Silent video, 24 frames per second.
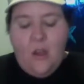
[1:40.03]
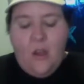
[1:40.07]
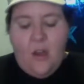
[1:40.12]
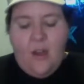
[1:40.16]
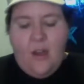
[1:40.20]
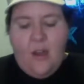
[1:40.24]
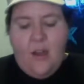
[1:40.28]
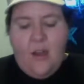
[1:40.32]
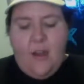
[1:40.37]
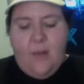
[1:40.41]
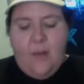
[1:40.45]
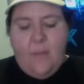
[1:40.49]

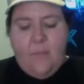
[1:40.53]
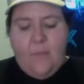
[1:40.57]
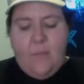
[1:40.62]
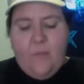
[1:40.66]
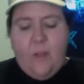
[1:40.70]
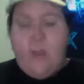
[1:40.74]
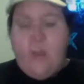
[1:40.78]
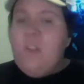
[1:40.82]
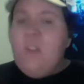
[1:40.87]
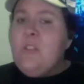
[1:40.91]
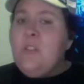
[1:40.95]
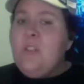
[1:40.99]

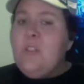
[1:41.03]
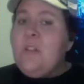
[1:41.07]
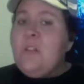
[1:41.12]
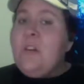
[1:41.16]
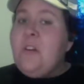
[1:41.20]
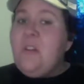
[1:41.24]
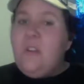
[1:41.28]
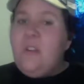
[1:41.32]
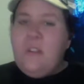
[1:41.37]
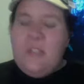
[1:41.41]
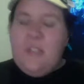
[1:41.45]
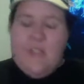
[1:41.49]
Altar
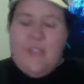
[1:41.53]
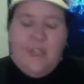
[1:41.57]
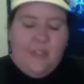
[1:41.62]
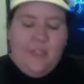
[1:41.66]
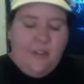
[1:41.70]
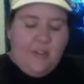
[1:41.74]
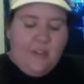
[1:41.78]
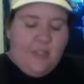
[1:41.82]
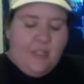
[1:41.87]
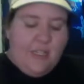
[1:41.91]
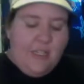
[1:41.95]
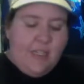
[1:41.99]
cards. I
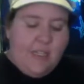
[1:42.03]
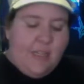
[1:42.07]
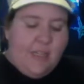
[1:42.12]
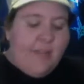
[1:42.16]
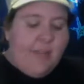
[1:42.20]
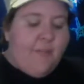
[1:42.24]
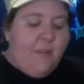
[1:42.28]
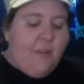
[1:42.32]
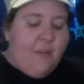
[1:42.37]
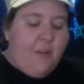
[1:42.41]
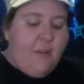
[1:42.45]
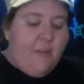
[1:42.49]
use these like
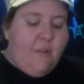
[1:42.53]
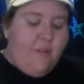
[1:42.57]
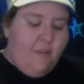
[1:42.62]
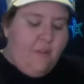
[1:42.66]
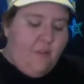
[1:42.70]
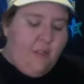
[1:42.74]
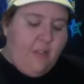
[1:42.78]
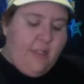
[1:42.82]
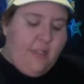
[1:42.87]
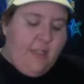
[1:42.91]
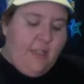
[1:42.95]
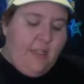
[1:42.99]
if I want to
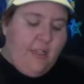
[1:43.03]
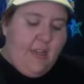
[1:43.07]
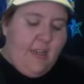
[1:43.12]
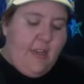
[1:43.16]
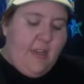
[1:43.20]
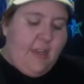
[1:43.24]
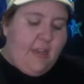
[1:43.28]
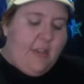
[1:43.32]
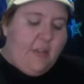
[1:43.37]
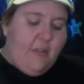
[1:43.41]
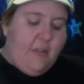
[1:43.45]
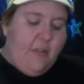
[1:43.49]
focus on a
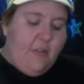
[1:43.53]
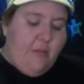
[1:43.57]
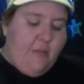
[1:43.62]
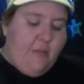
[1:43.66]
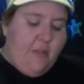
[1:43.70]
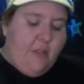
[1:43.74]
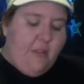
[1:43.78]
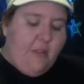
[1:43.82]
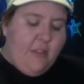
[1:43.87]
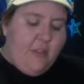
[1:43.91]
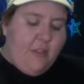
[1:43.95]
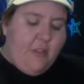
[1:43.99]
goddess or I
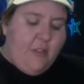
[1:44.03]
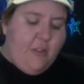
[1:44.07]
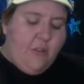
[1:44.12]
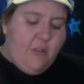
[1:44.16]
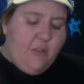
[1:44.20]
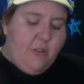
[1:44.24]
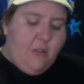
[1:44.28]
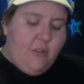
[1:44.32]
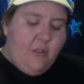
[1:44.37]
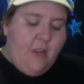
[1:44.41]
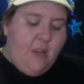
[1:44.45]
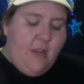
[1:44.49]
want a
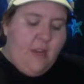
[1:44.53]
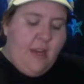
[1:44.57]
certain